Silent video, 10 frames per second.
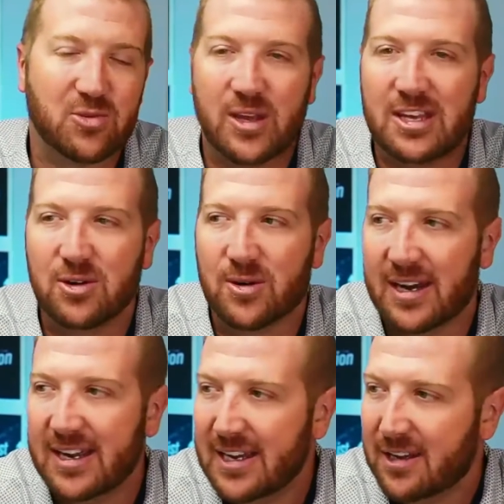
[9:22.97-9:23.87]
whether you're
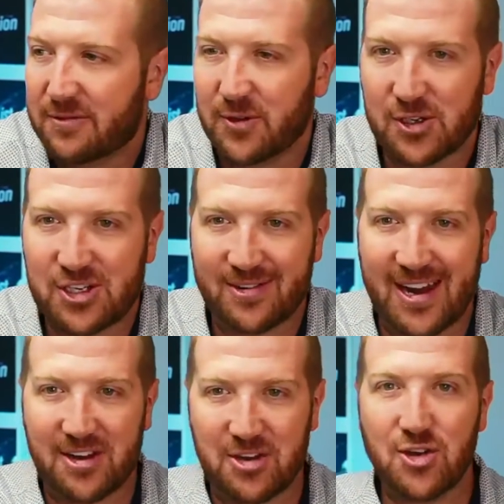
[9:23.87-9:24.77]
a first year
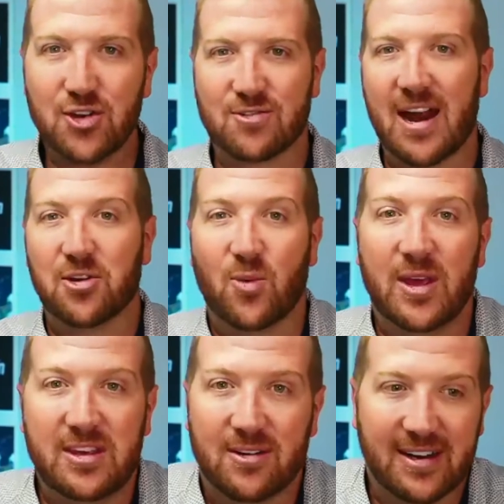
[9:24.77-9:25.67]
out new grad or
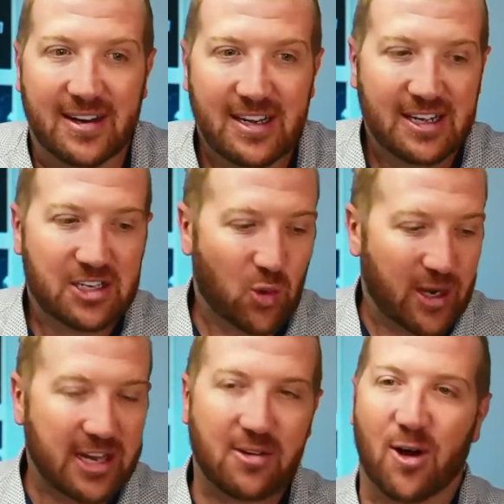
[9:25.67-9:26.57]
whether you're a
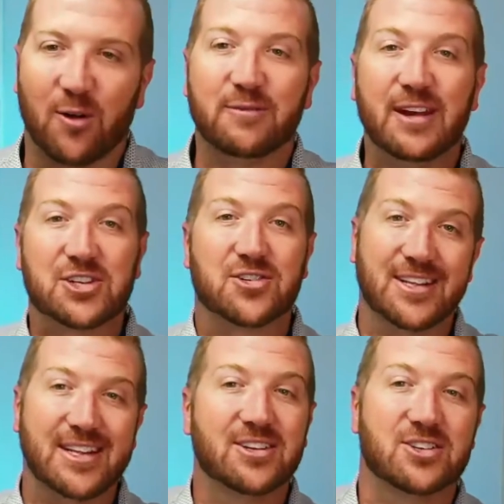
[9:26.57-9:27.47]
20-year-old veteran
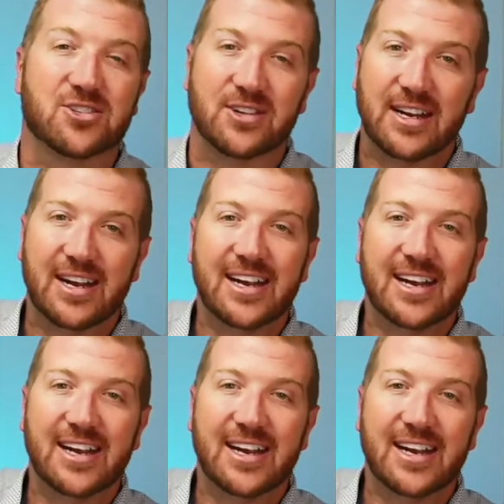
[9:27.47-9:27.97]
of the industry.